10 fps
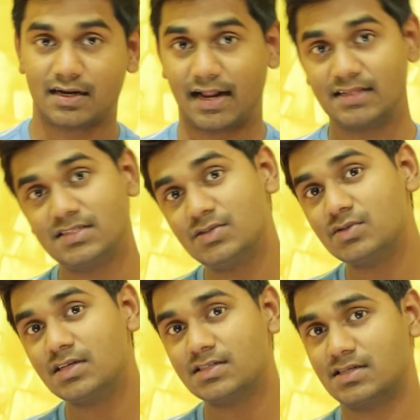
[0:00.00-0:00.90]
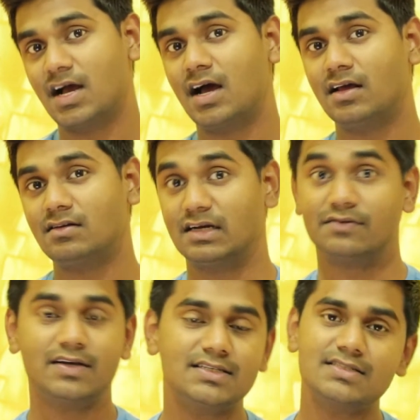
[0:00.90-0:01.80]
Transducers are
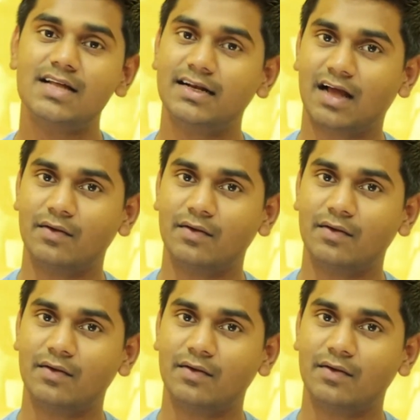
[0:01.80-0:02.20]
devices that